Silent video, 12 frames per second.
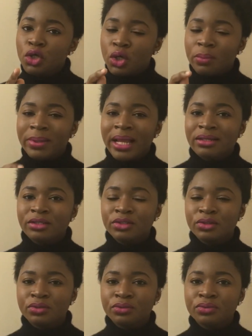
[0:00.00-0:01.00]
you're planning
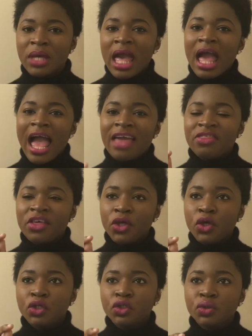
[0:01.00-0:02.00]
to do. I
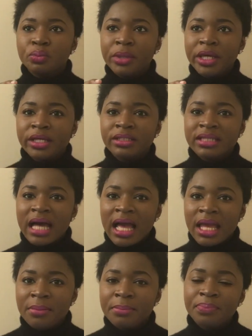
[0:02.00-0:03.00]
think you should make a
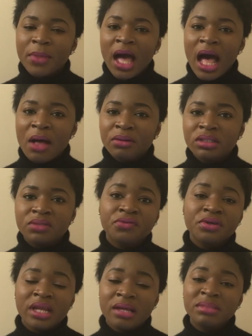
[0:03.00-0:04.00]
time out
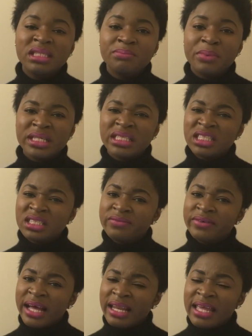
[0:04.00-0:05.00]
for them
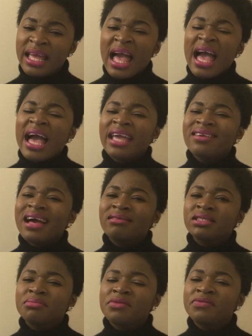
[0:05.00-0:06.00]
specifically. You
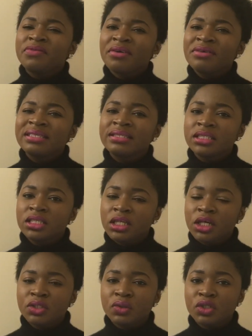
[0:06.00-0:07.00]
have to be very
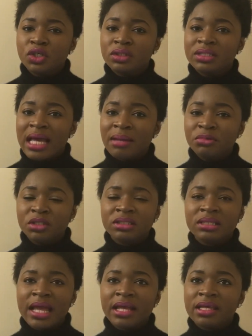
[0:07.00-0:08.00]
zealous with your time,
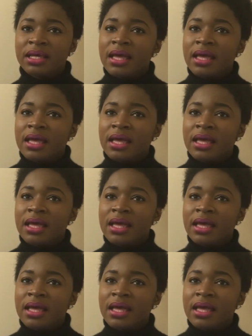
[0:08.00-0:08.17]
just like